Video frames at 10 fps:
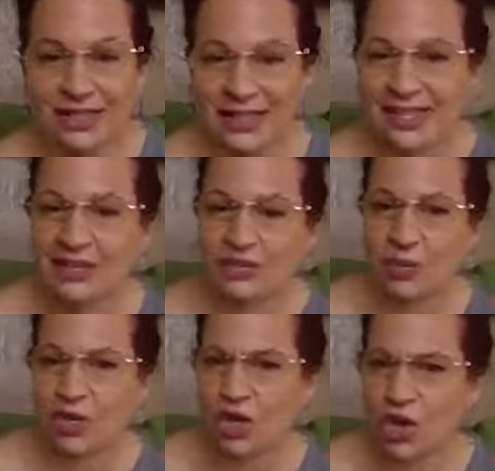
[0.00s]
if
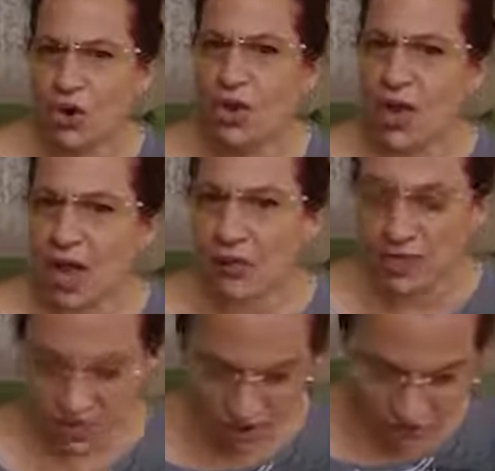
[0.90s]
you want to know how
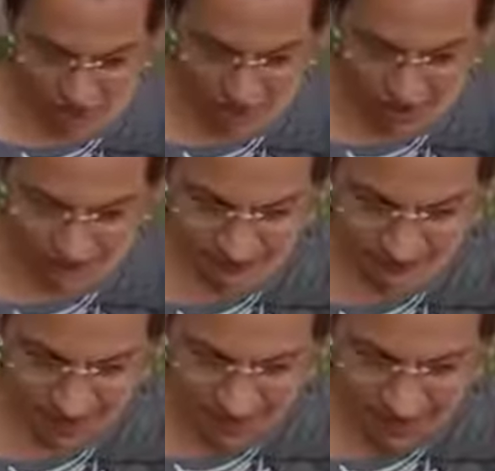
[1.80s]
we get our stuff.
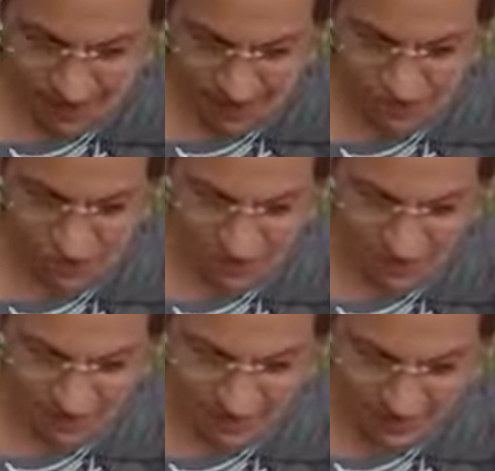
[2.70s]
So
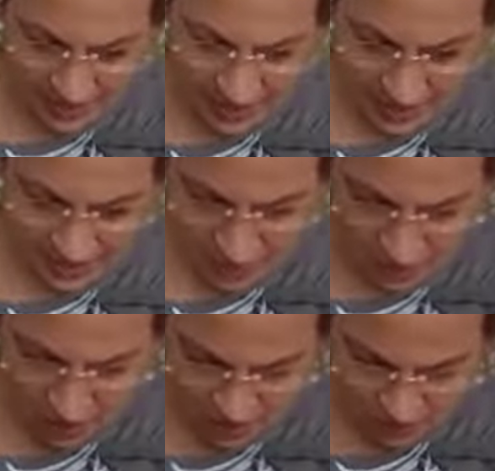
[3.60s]
then the seventh
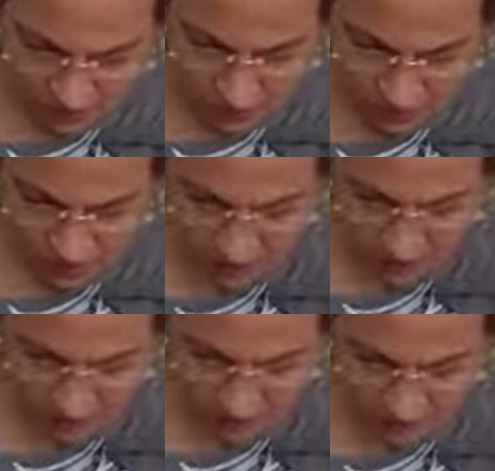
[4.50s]
and all right, so let's
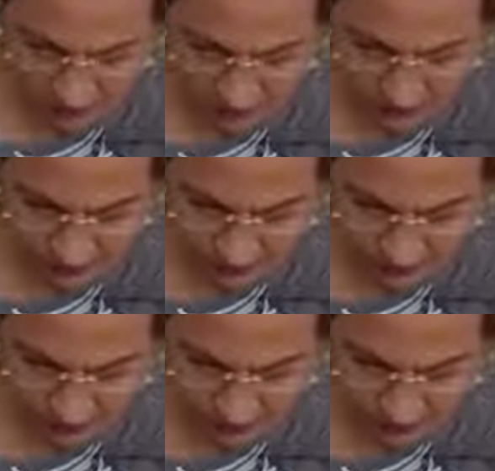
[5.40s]
skip down.